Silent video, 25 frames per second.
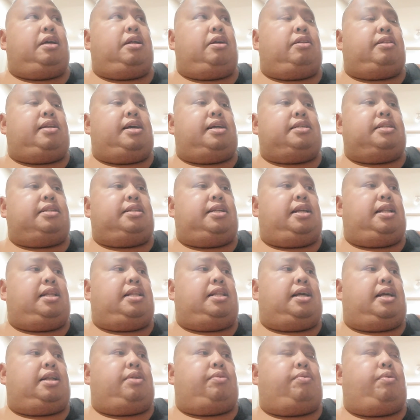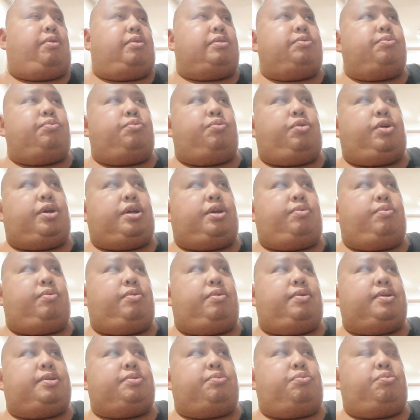You know, that's the thing that I was work
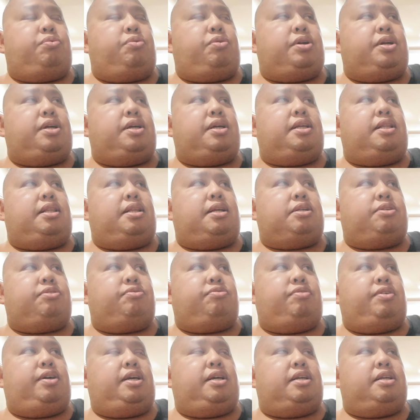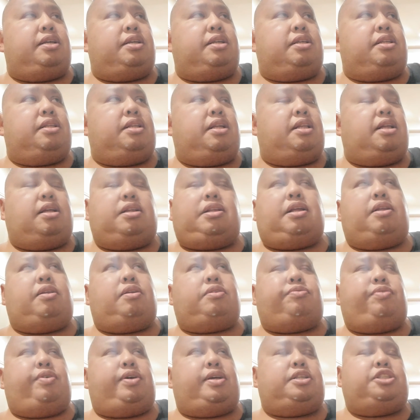when I was working in Las Vegas. No, no, not
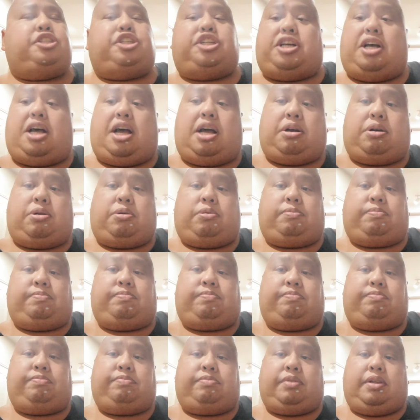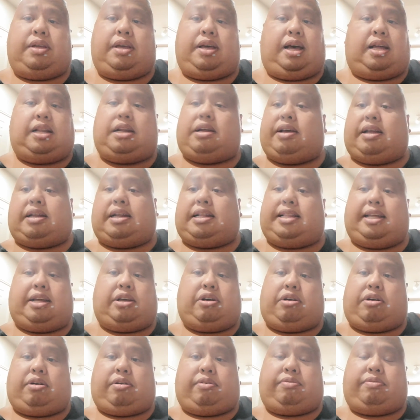Las Vegas, Chicago. I never had a
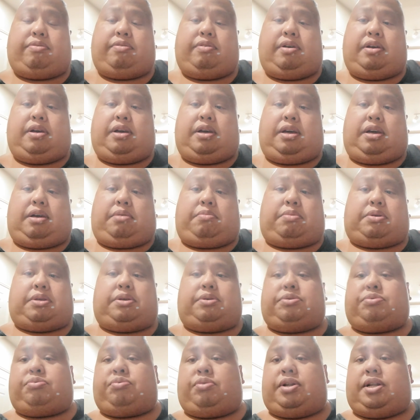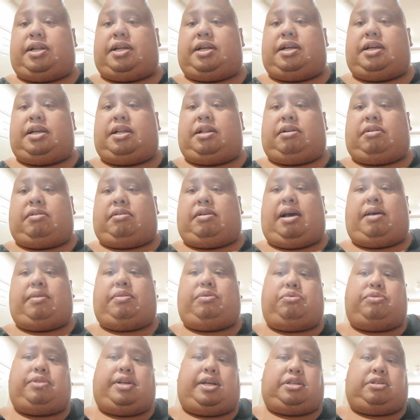day off because I was running. You know, I
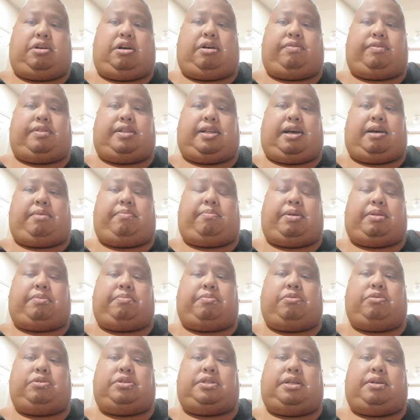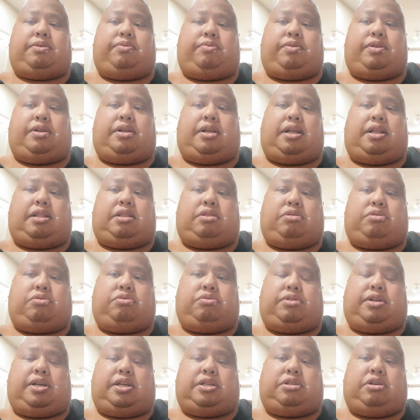had two days off of that, but mostly when the
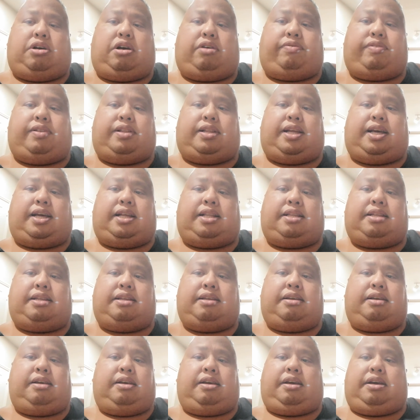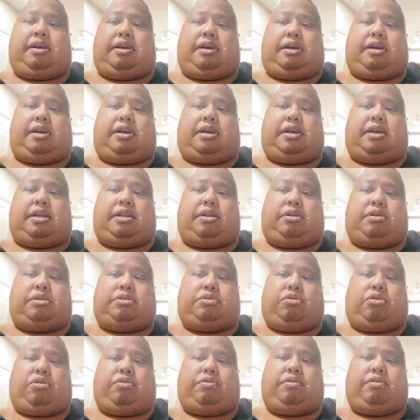two days off like that, you know,
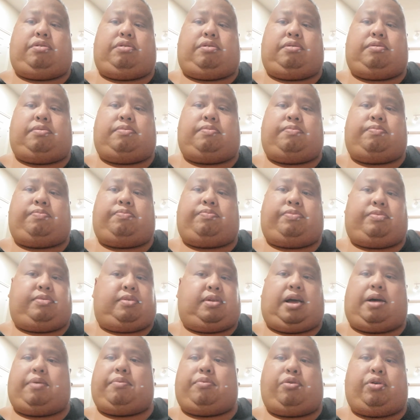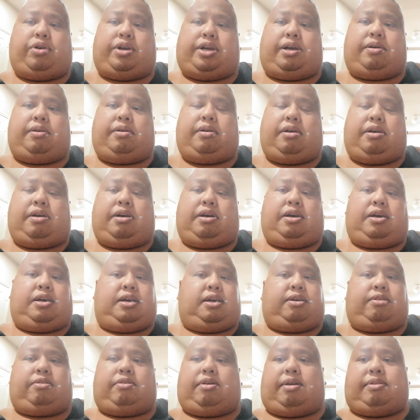it's over. I'm working.
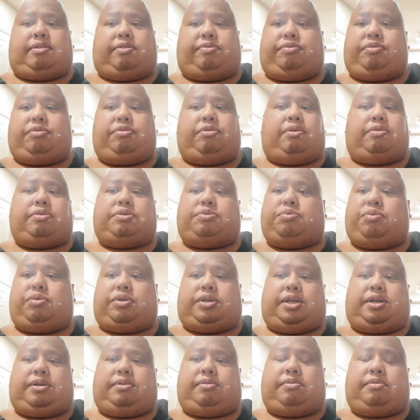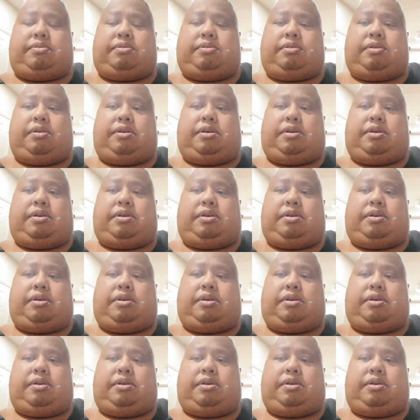You know, I had the flu. I was working.